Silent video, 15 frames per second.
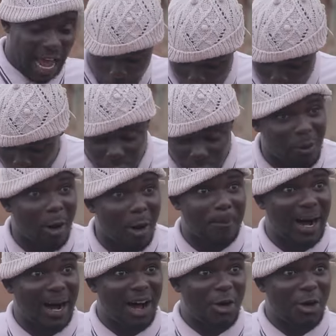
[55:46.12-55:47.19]
I hold small
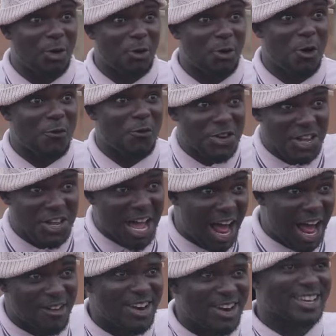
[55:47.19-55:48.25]
bow. We'll be the
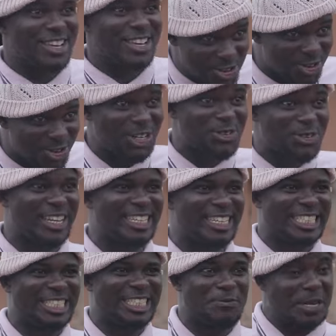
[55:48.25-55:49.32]
array. You know the way the
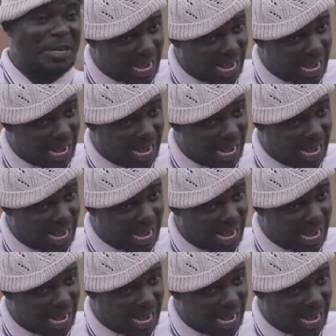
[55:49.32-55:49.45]
thing they be.